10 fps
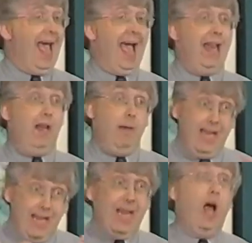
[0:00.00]
And
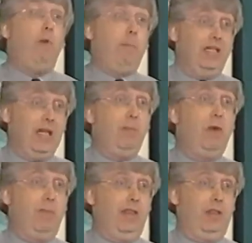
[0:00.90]
in helping to
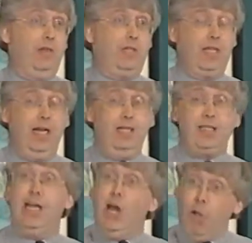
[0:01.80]
implement those things
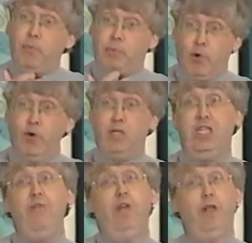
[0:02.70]
can help the
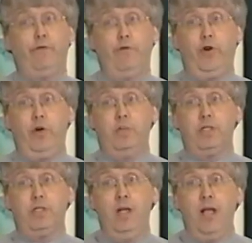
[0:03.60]
productivity of
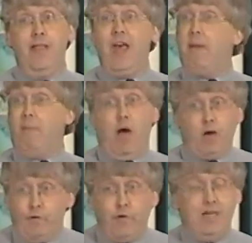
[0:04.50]
firms. That
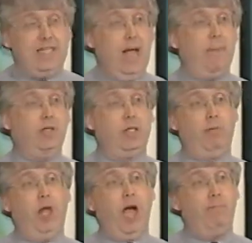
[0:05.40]
model, for example, is
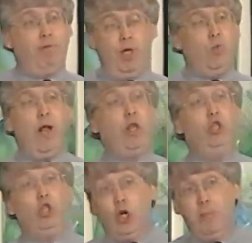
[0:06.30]
applied pretty well in
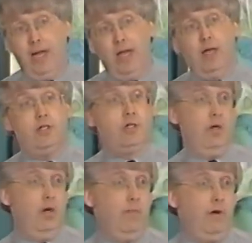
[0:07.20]
Germany and a
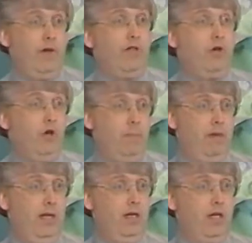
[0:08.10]
certain number of other
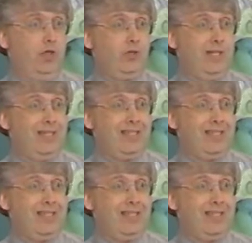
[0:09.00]
European countries.